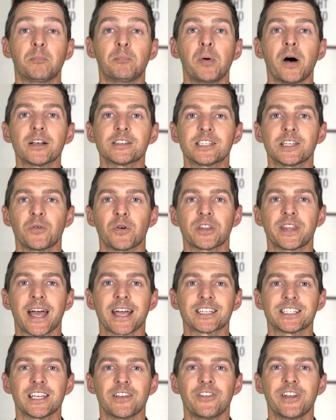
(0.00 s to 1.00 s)
buzzing with
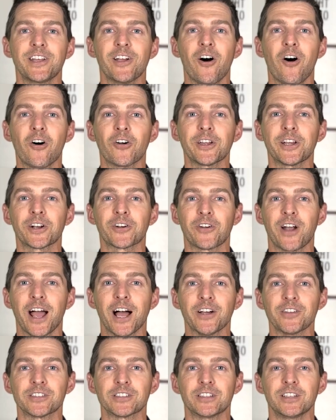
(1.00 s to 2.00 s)
activity all year
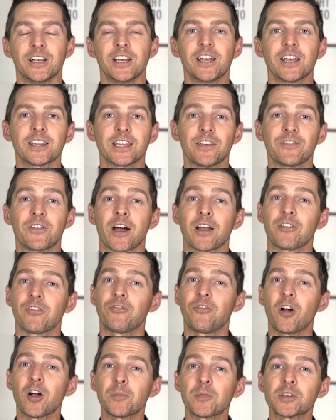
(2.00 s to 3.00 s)
round. They've got a
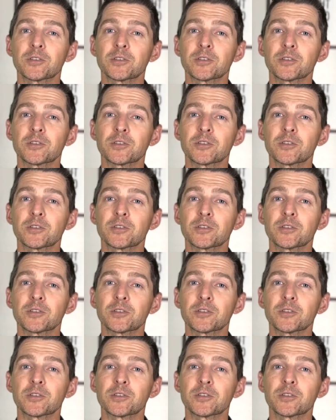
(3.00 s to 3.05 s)
farmer's